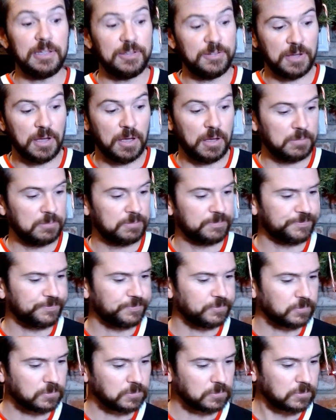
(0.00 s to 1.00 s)
He's young.
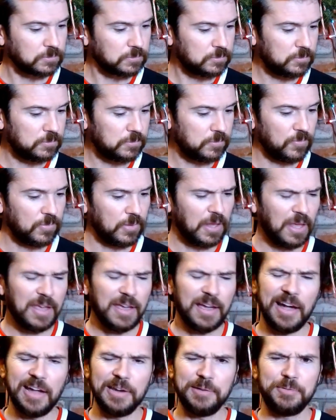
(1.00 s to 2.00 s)

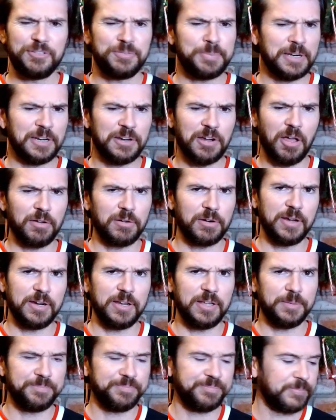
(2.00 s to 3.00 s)
I'd spend $1
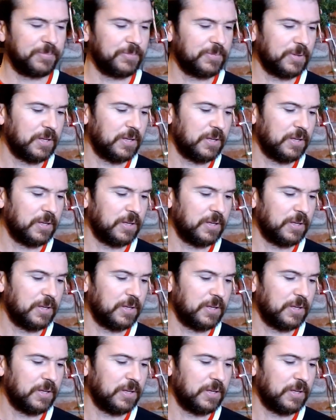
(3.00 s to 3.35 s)
on him.